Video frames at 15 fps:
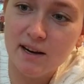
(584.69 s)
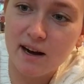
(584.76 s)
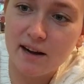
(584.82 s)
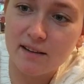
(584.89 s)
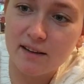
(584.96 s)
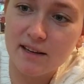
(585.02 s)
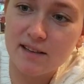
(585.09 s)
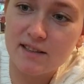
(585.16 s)

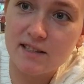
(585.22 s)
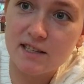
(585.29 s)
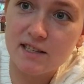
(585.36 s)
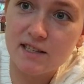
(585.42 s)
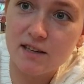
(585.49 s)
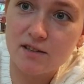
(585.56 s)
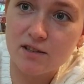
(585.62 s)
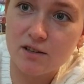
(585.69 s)
I like the
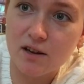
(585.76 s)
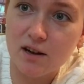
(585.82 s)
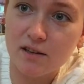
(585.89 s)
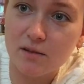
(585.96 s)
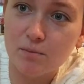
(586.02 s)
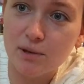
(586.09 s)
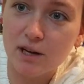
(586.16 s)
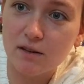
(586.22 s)
details along
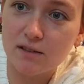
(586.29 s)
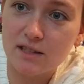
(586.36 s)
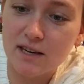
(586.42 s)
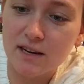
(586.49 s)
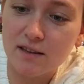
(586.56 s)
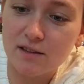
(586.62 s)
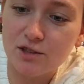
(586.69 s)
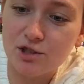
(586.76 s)
the belt
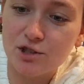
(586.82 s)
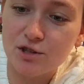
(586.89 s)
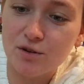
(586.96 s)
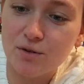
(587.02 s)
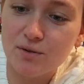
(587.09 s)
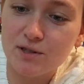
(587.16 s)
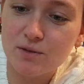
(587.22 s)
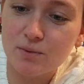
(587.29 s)
and the
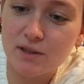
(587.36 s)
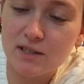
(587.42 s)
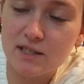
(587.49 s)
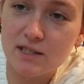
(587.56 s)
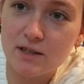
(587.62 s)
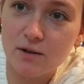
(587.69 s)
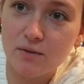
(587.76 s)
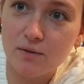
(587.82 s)
shoes with the
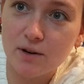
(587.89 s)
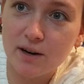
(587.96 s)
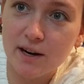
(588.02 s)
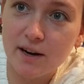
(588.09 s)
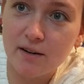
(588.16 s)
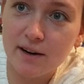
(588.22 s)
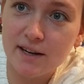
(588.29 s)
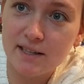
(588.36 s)
silver
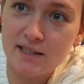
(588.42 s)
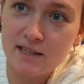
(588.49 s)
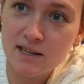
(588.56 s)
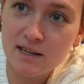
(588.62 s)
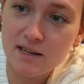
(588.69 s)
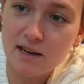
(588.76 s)
areas.